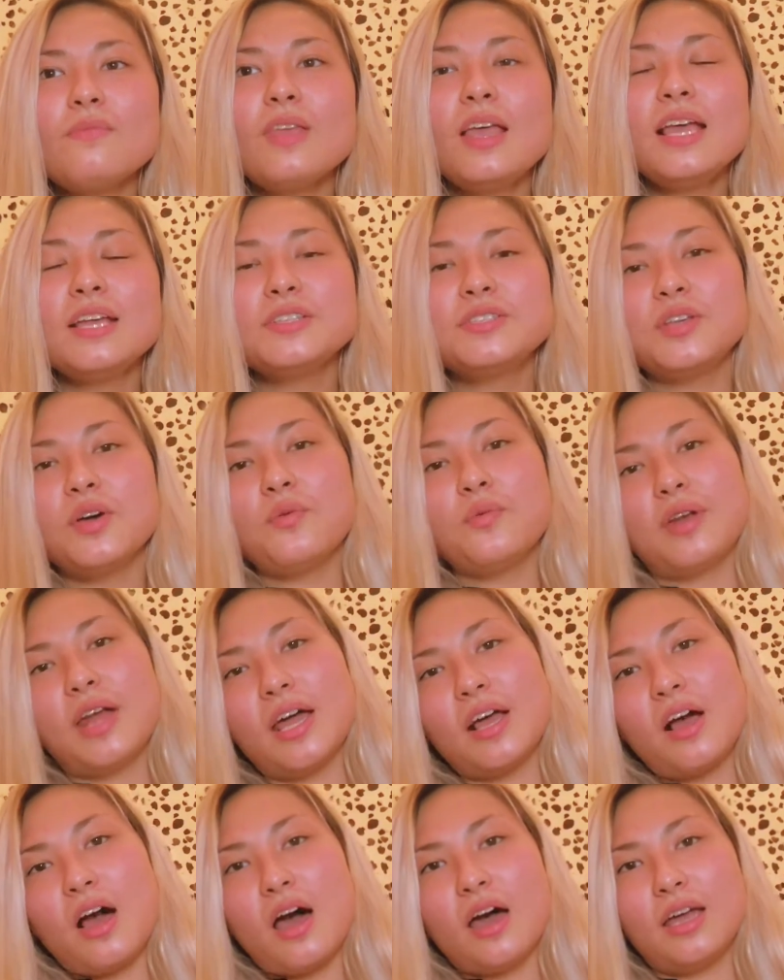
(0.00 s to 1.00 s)
And so when I
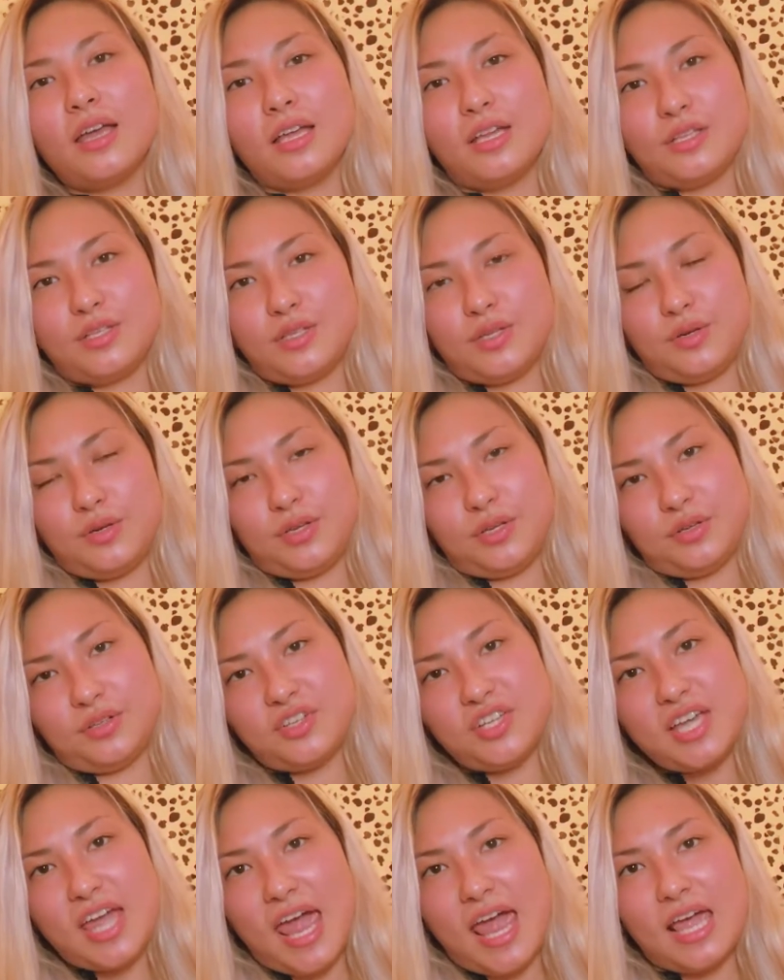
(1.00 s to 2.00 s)
got to
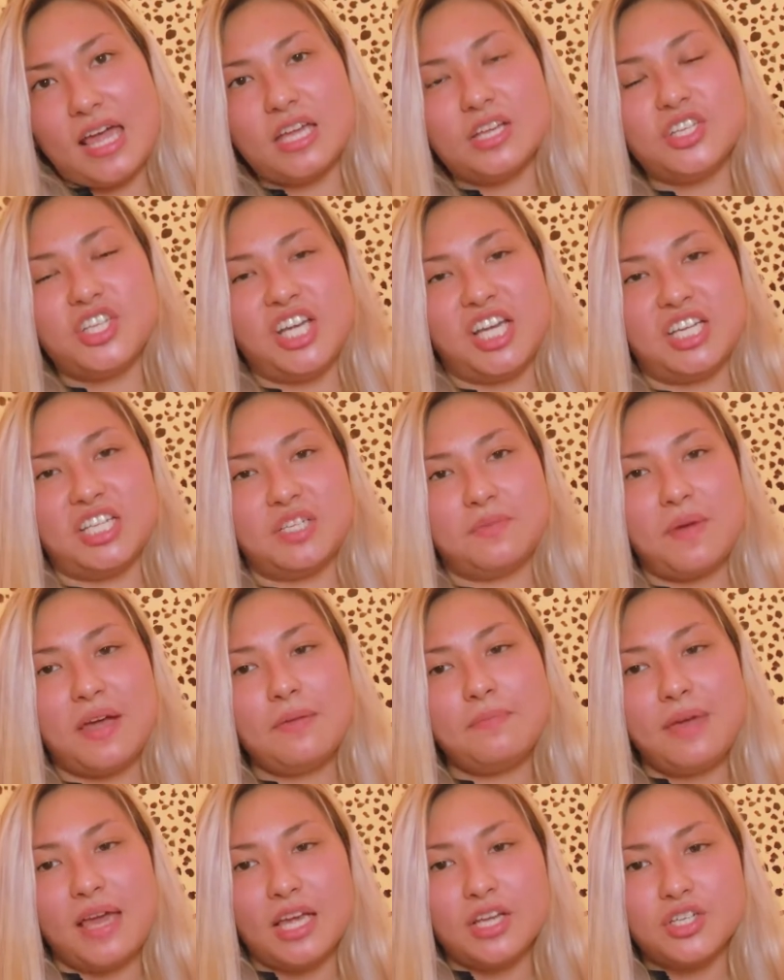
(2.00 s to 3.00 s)
UGA and changed my
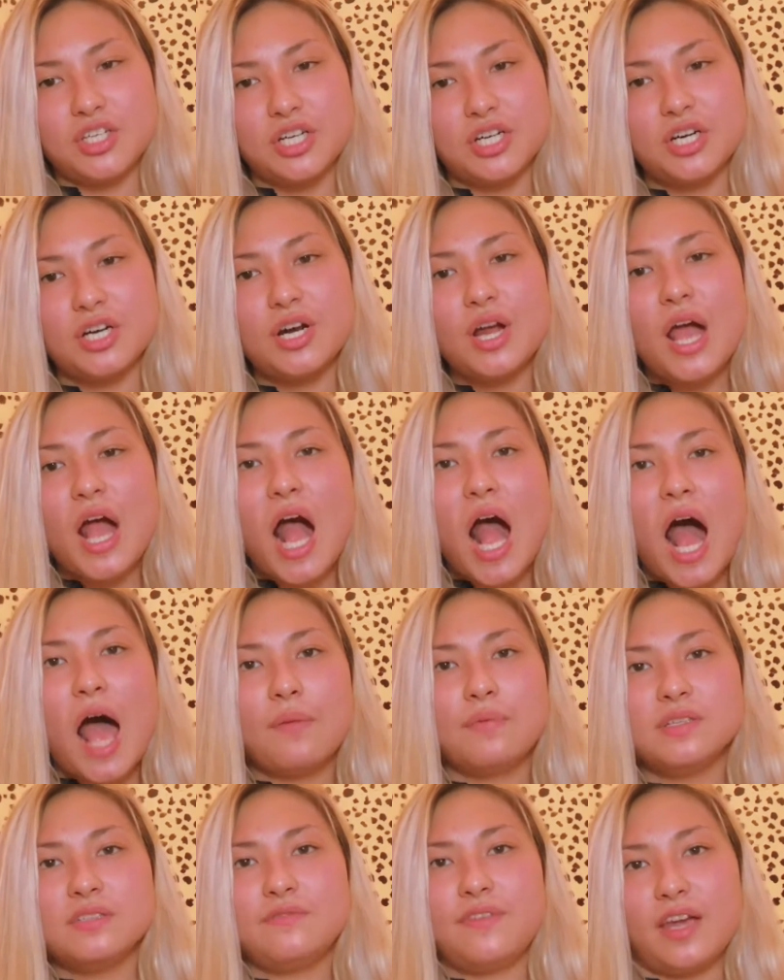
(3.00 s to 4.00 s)
major, I
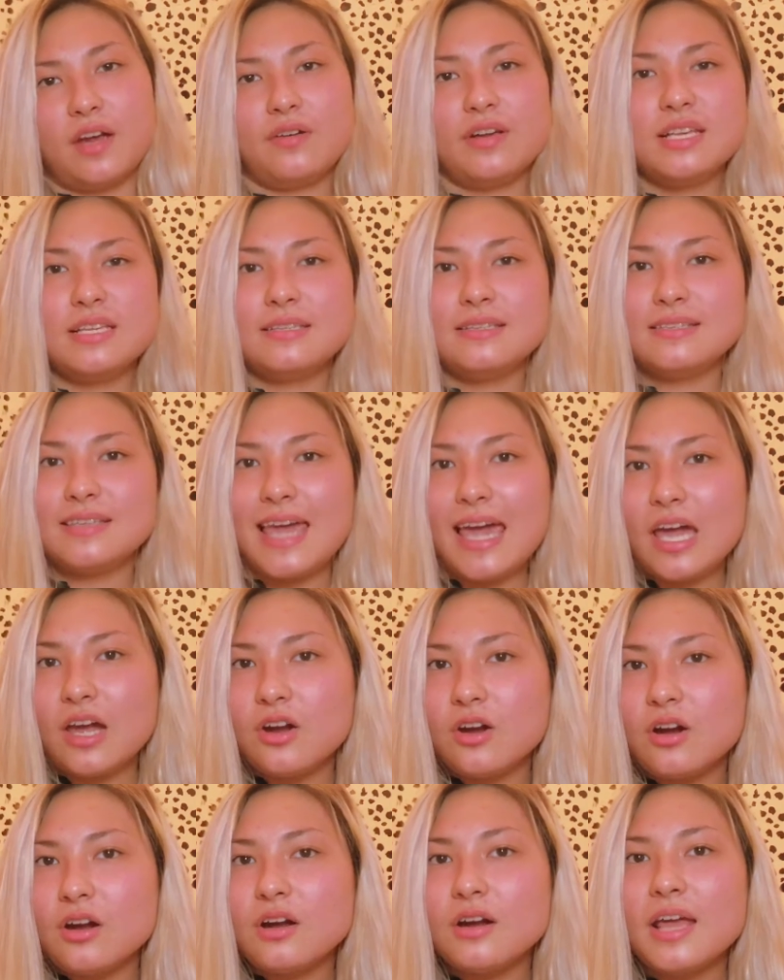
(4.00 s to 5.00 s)
was very
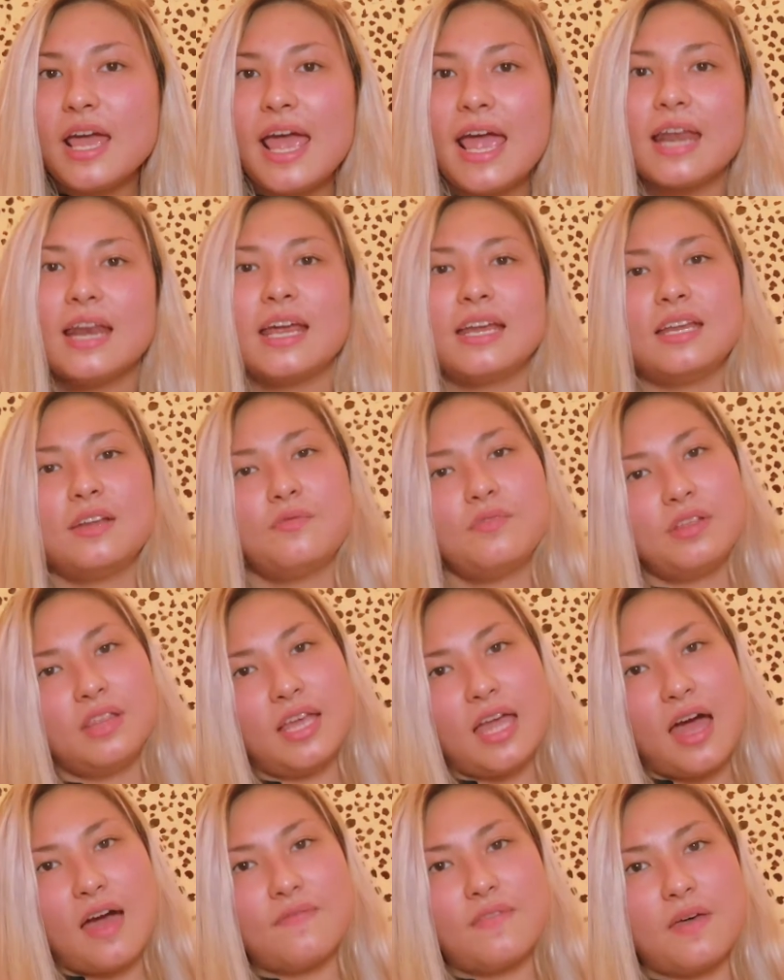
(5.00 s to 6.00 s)
scared. I didn't really
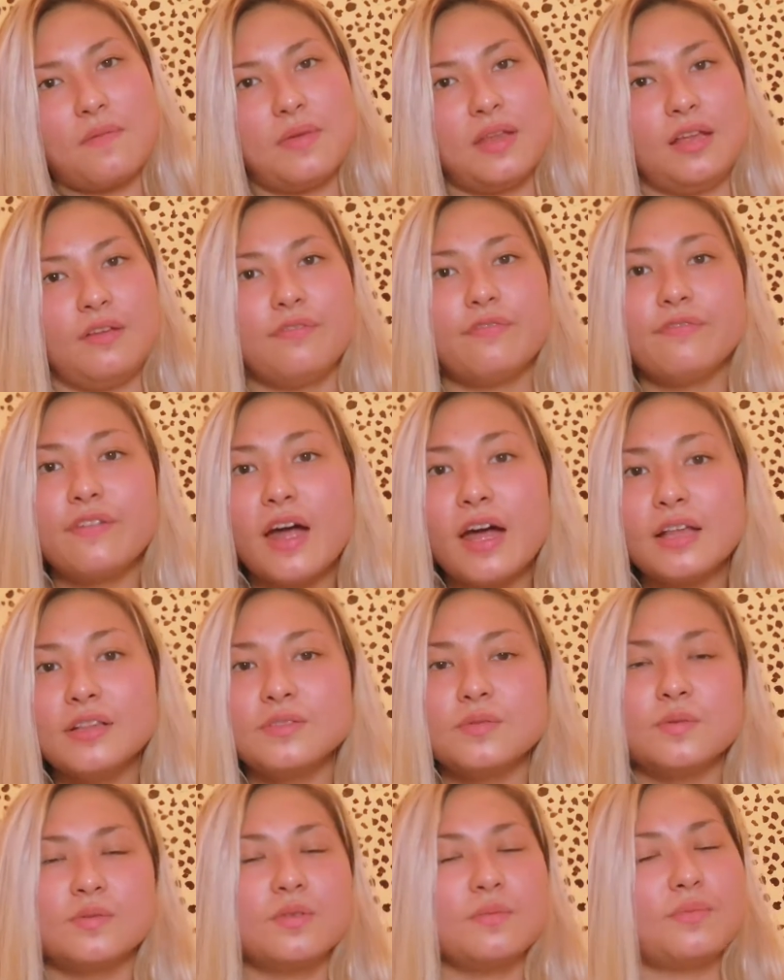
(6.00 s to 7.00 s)
have that many friends. It
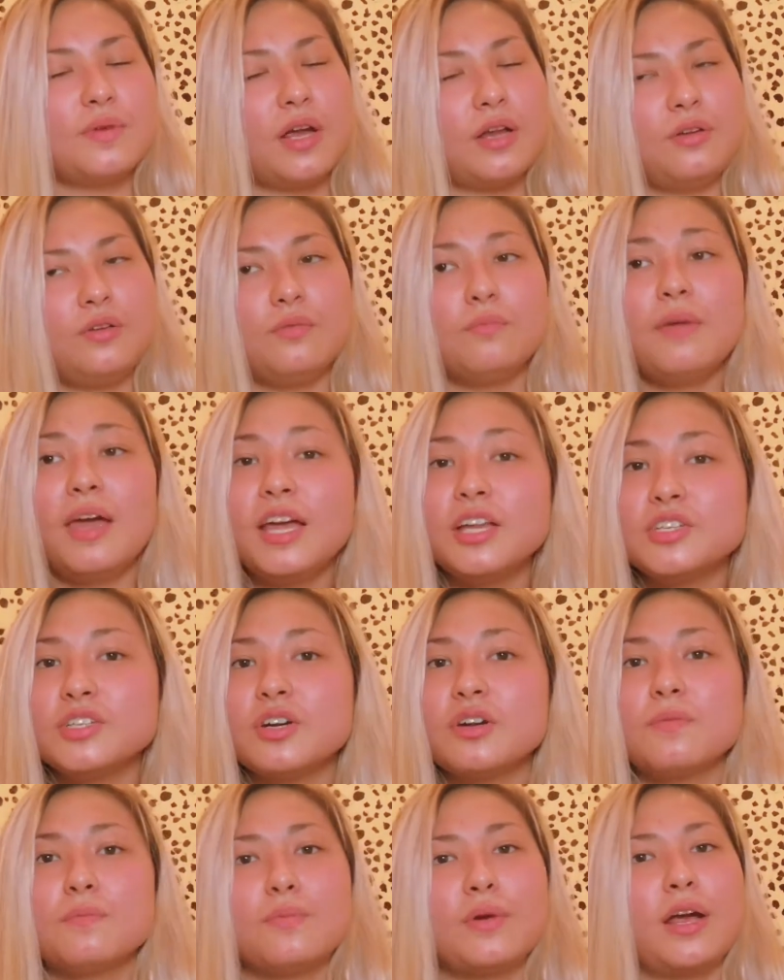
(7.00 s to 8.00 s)
was a brand new major,
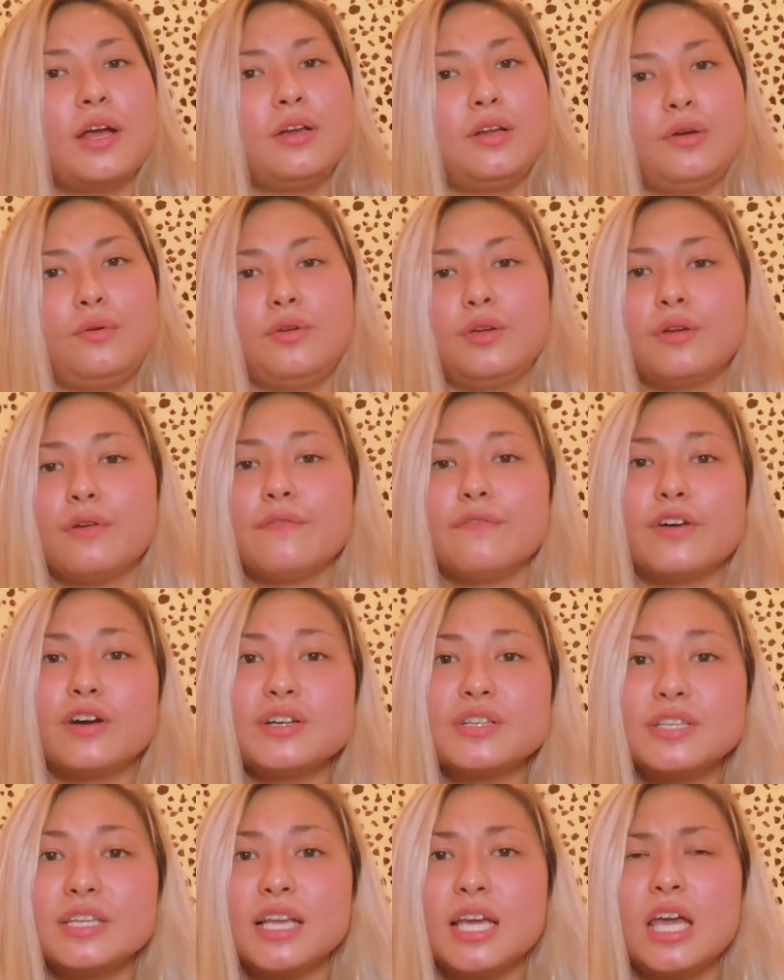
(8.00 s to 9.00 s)
a brand new
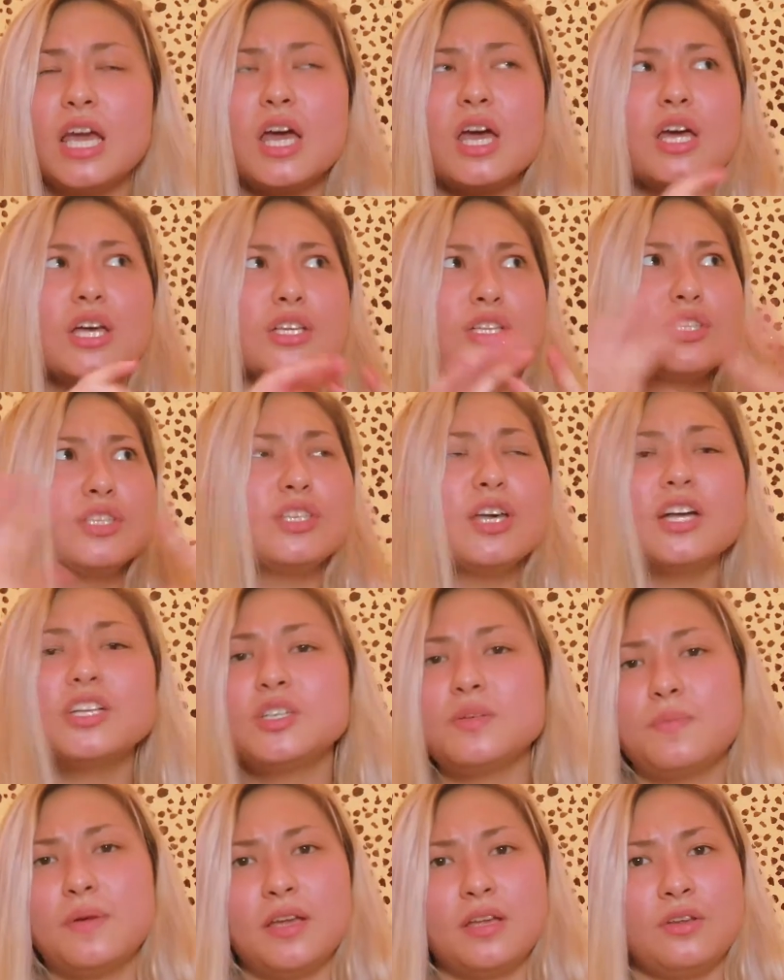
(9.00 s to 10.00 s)
university, such a
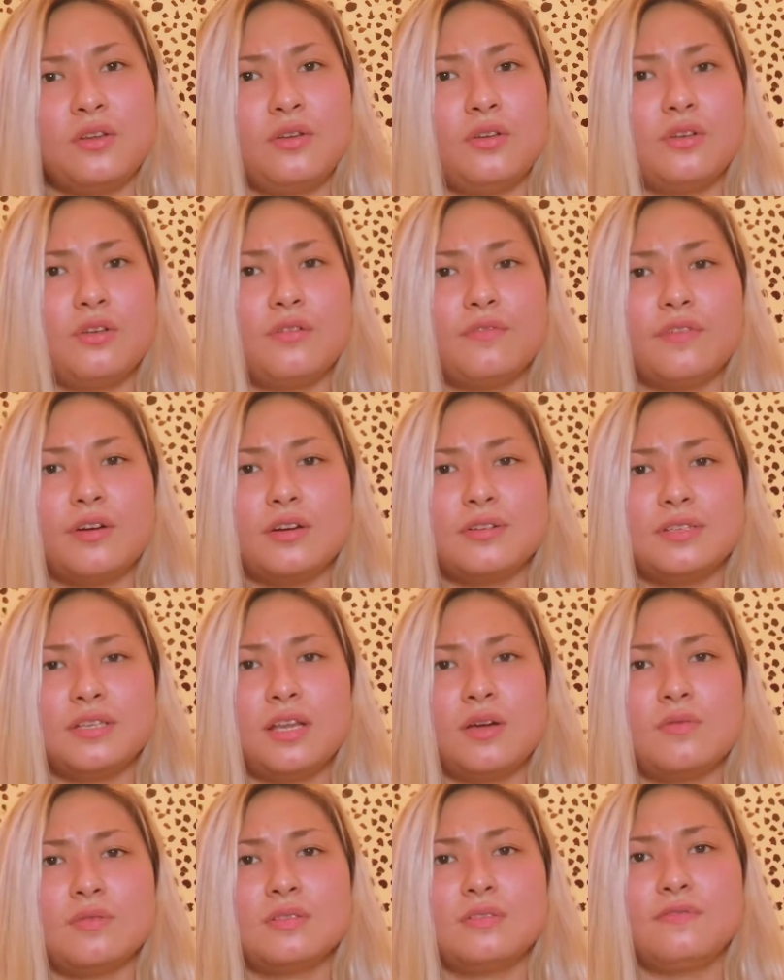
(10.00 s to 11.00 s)
big new university.
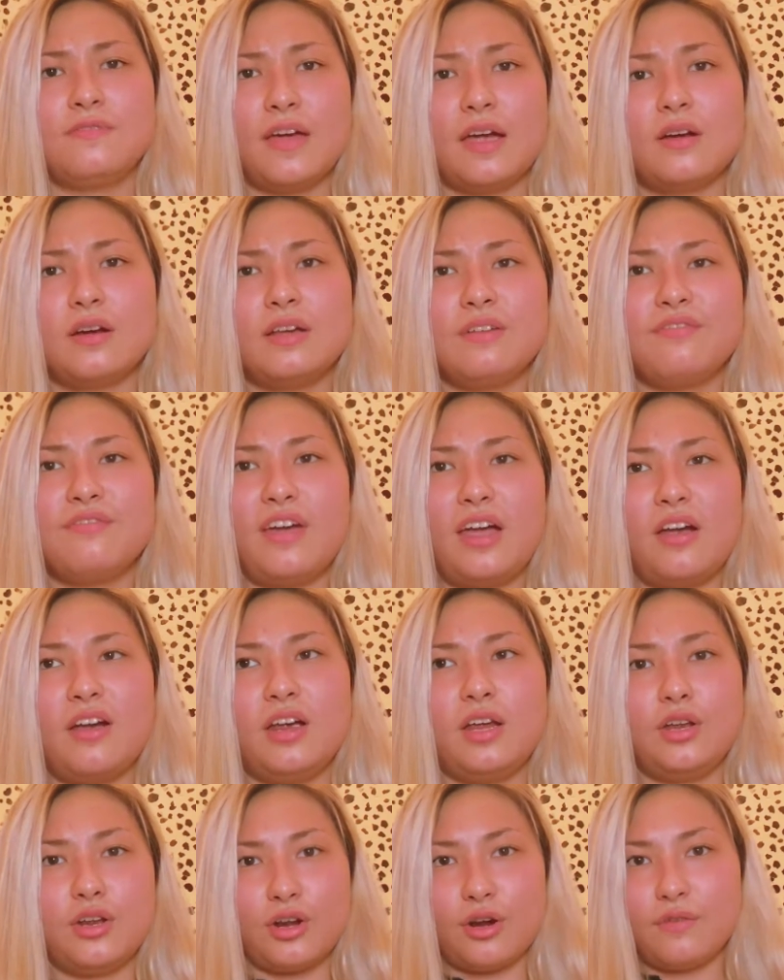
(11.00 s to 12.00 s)
I was very, very
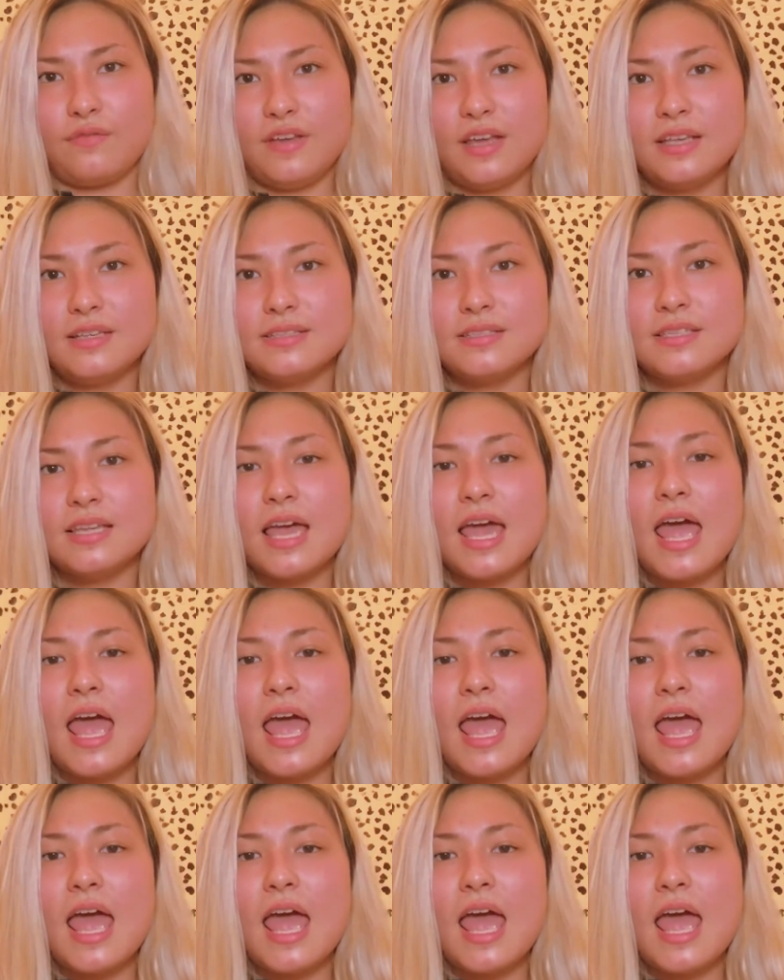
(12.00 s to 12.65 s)
nervous.